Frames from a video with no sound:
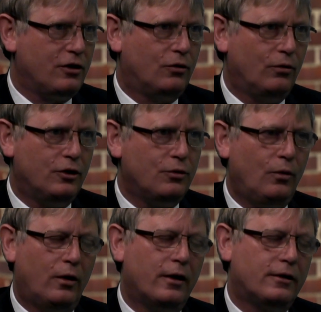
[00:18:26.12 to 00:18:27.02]
according to
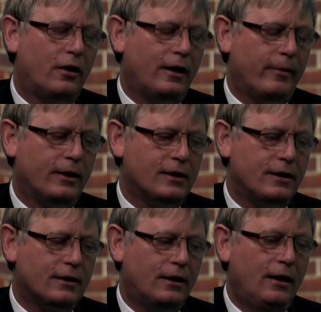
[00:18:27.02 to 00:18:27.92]
all our dynamic
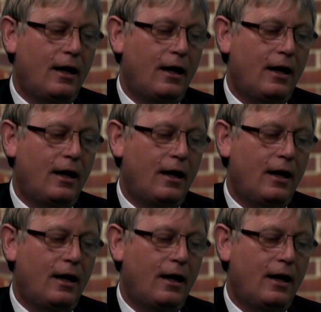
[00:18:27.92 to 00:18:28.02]
data.